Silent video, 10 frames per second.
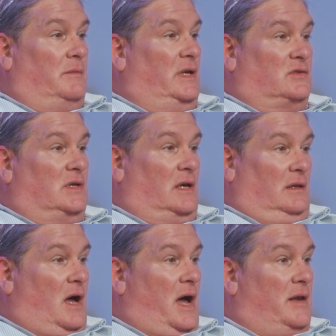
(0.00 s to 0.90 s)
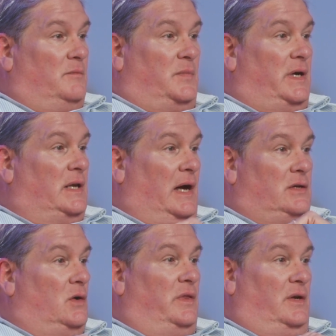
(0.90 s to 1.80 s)
I mean, it's not a lot, but
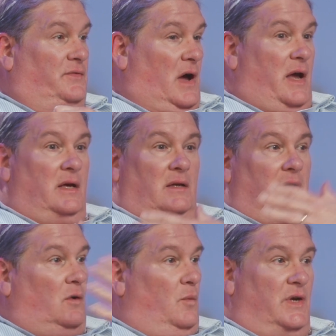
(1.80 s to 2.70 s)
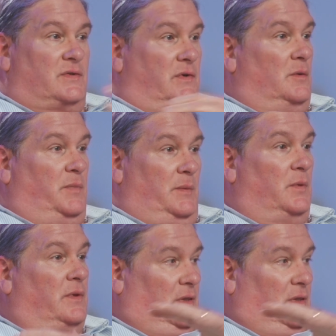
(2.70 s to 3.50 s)
I know that if I and a whole bunch of other people,